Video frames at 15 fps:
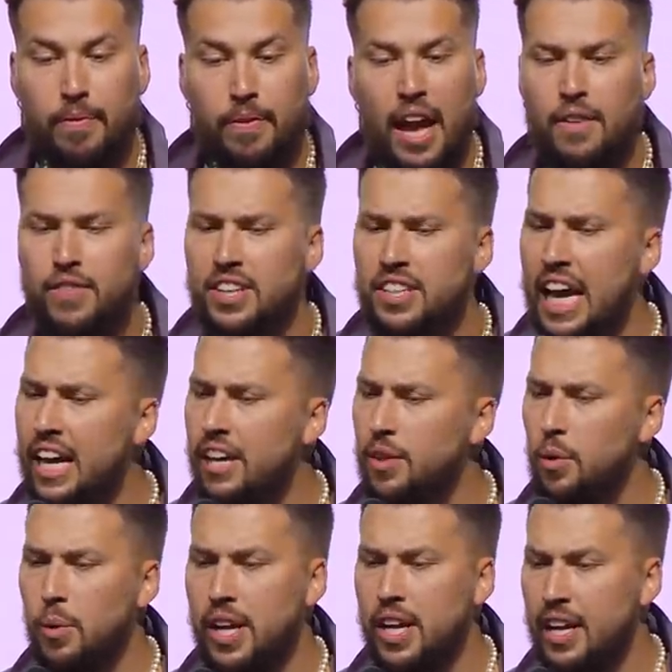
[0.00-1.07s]
Every day of the
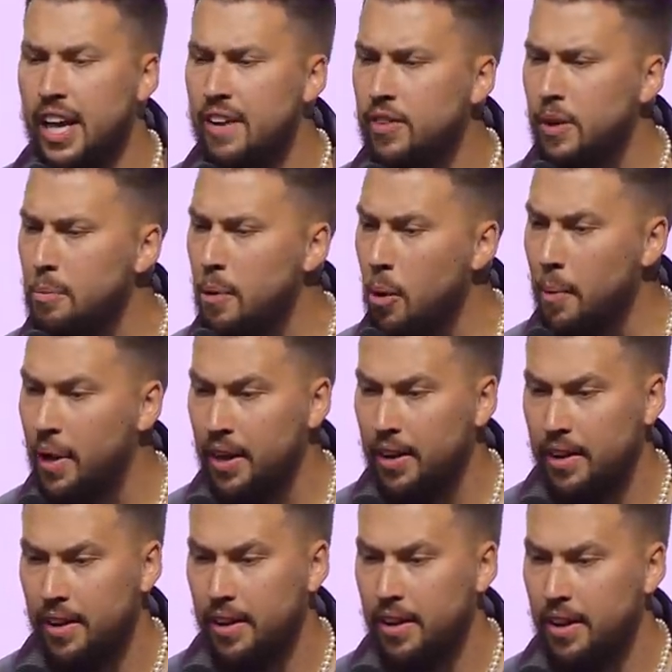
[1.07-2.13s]
week, every moment,
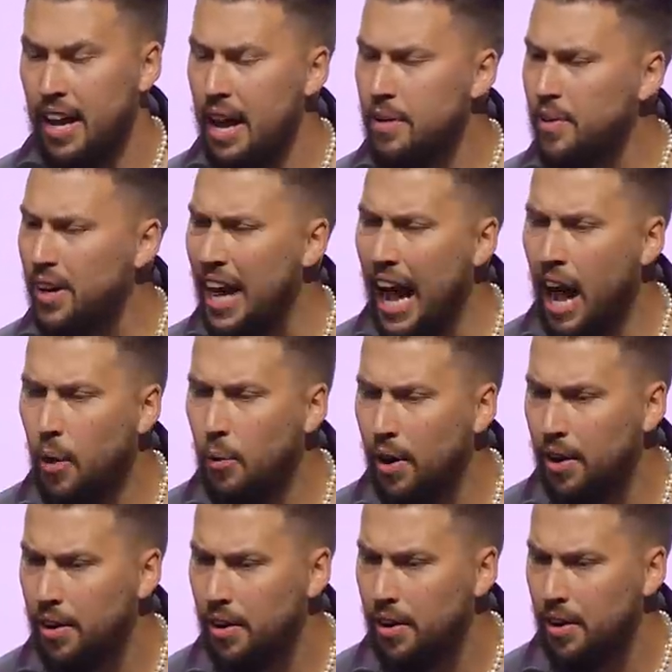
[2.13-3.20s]
every
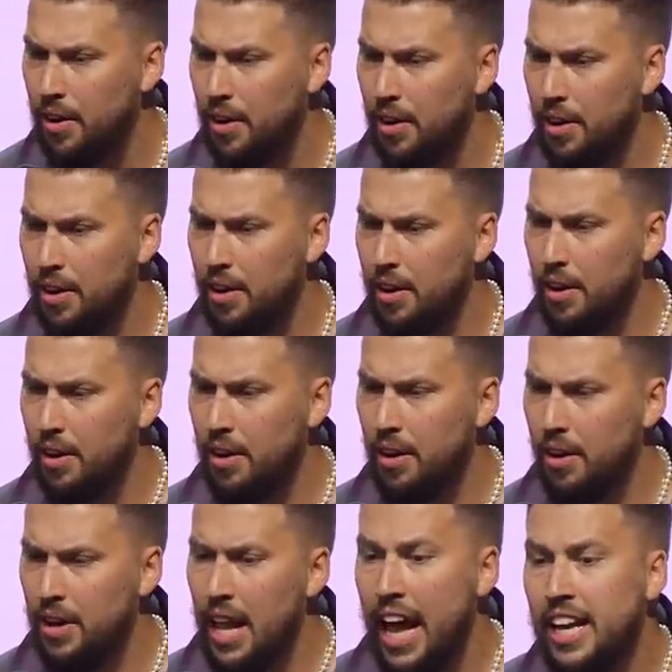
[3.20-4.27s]
hour.
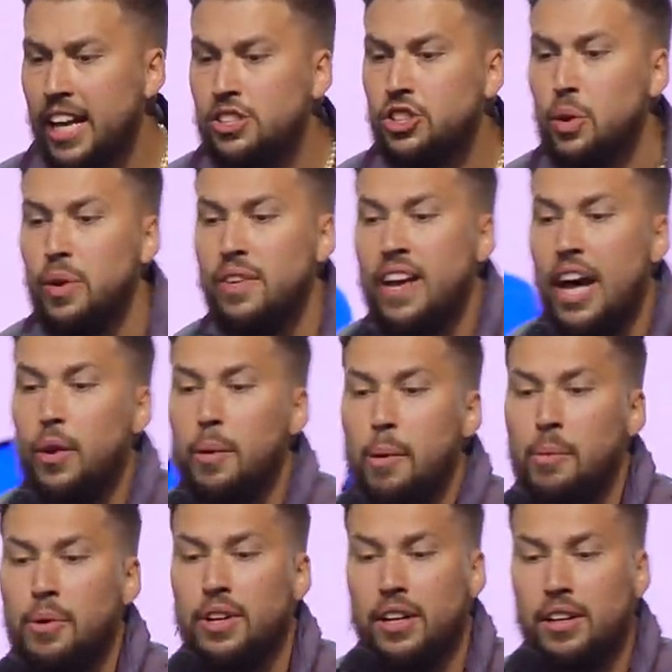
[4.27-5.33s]
And so we've got to
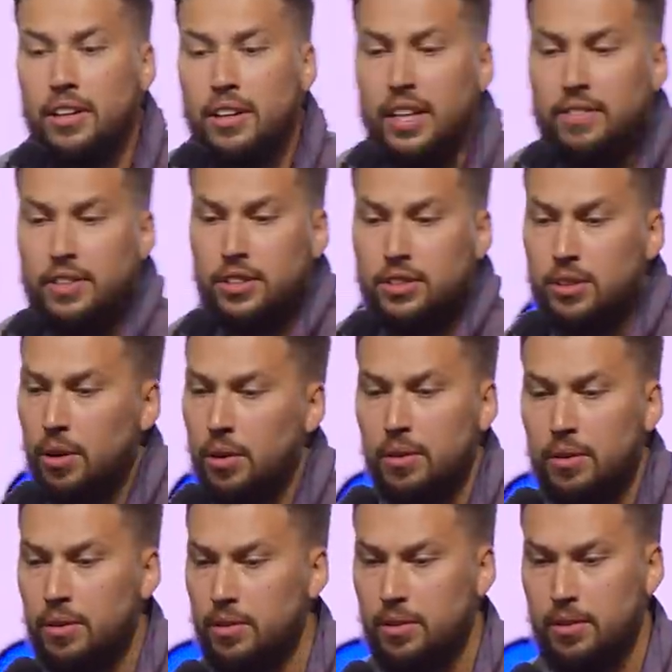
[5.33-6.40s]
remember to give control.
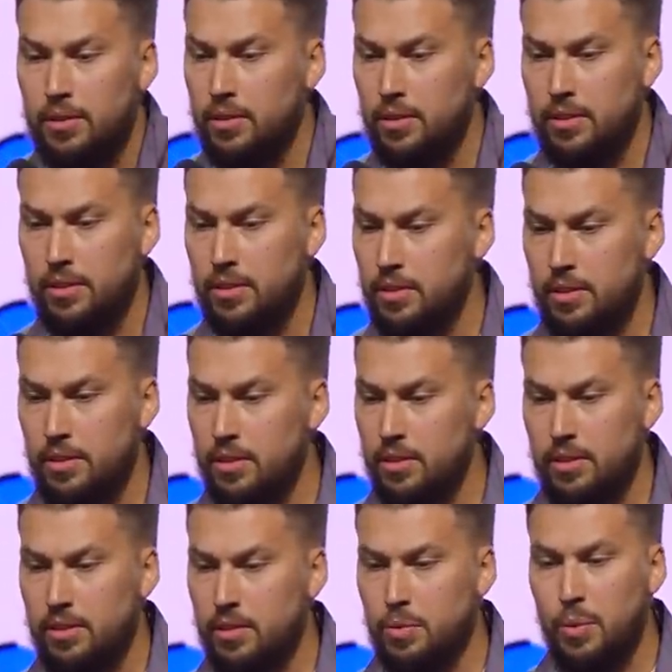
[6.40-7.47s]

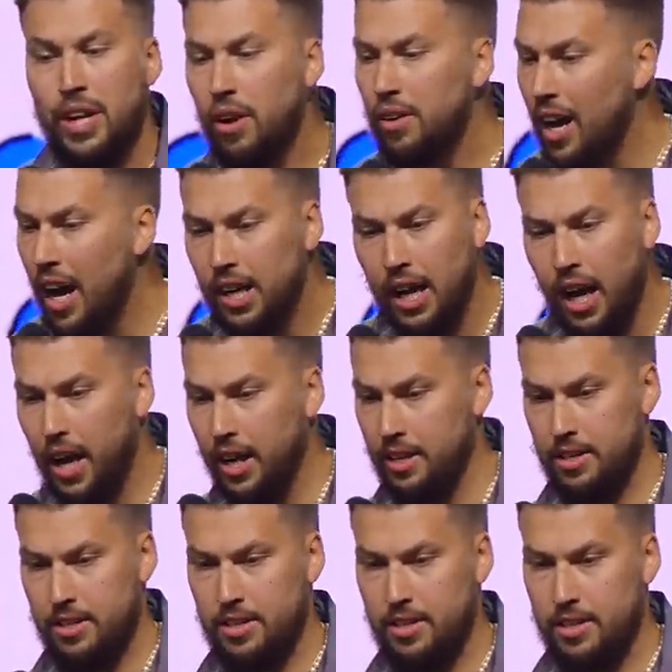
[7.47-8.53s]
We are not God.
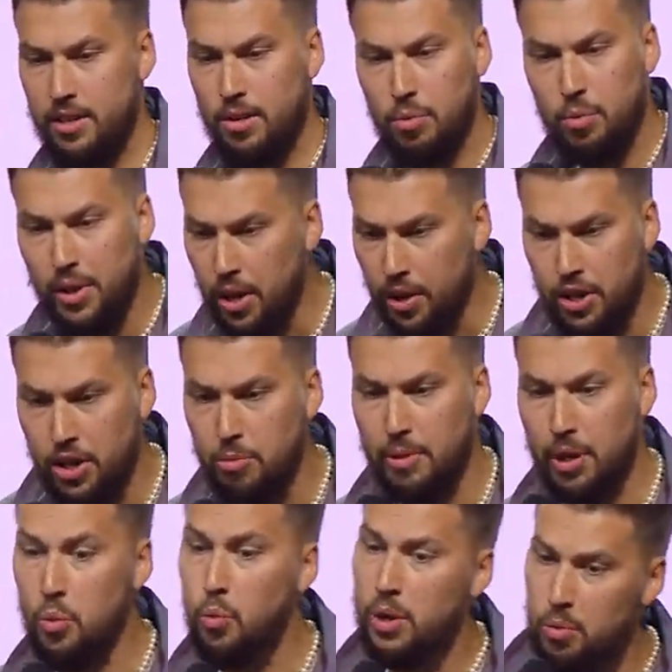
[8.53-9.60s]
We are
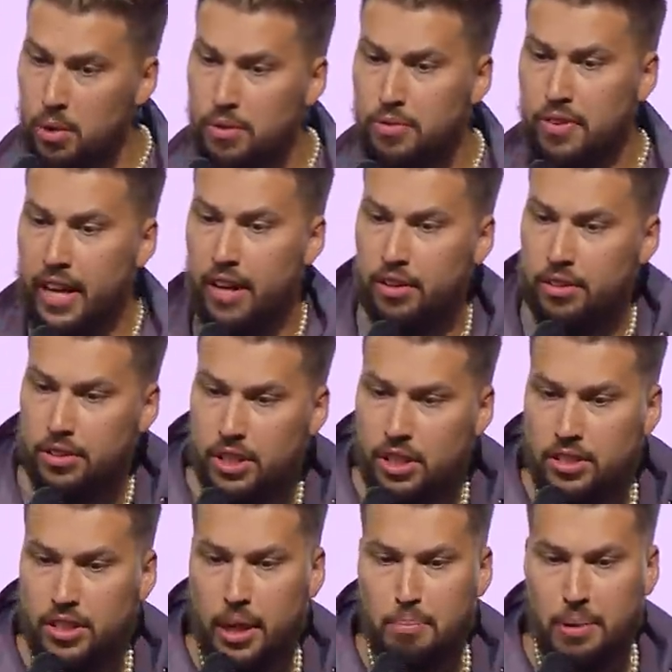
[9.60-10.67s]
human. We will fail,
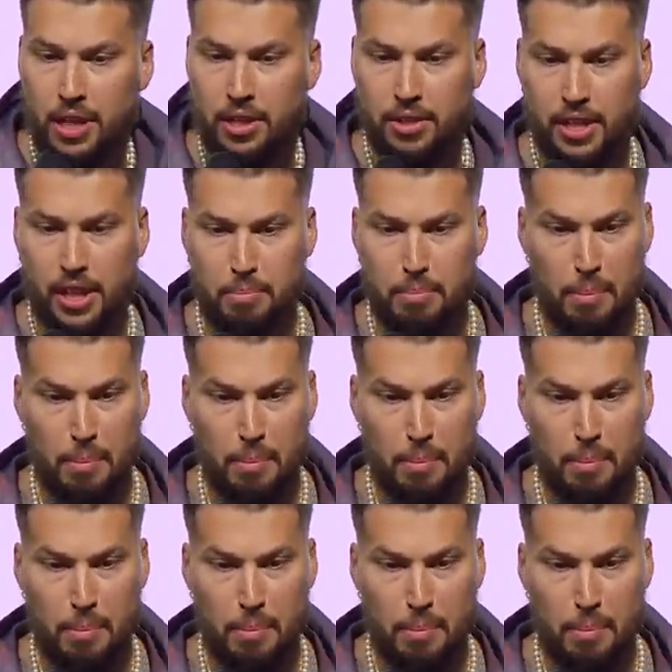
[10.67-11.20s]
just like Peter did.